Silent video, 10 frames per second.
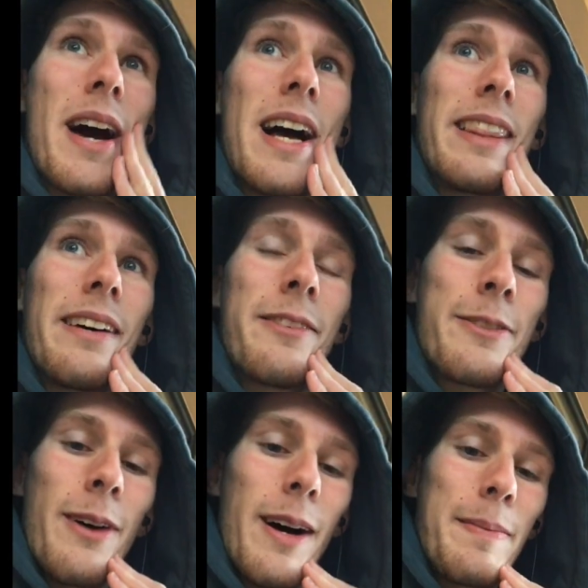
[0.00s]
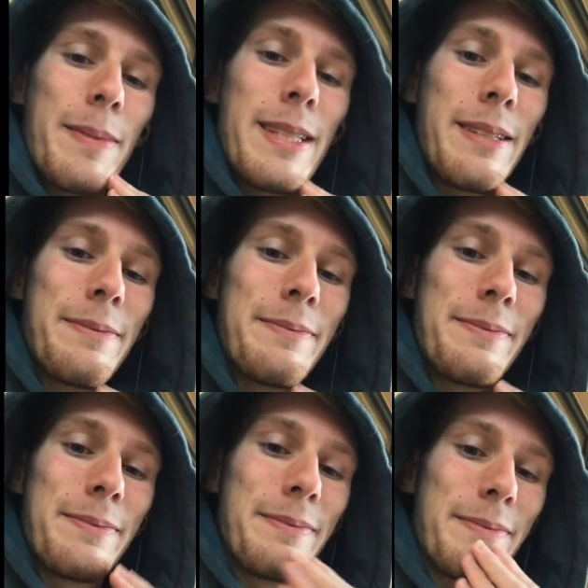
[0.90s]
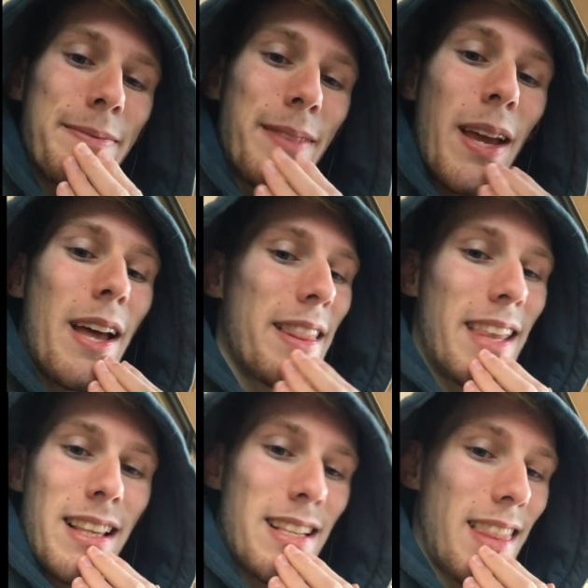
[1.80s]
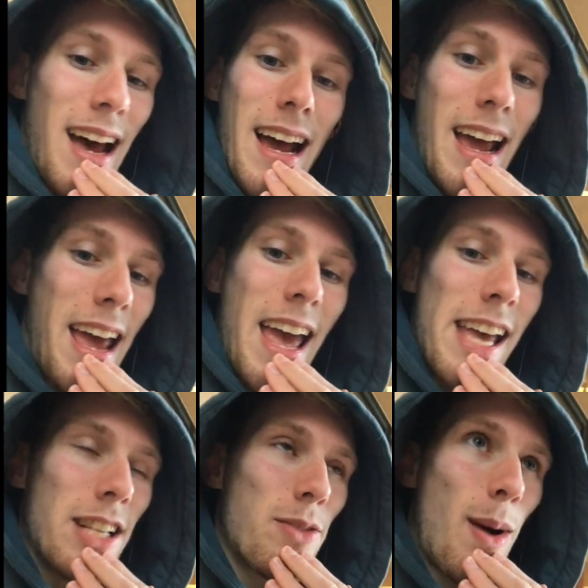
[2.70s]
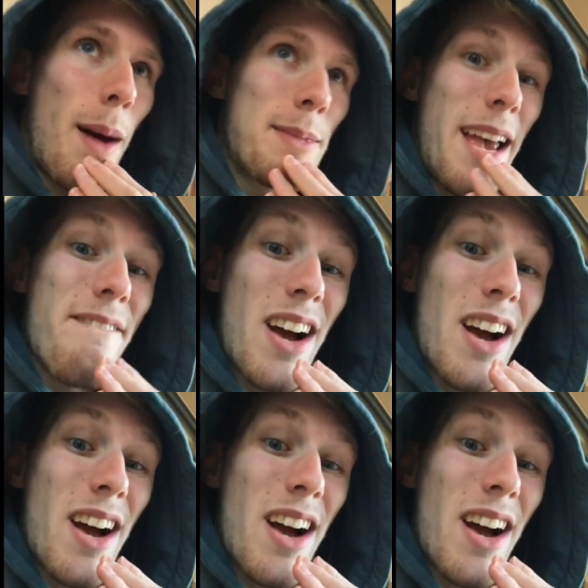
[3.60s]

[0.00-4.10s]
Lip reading: I love swaps. That's a lie. I hate swaps.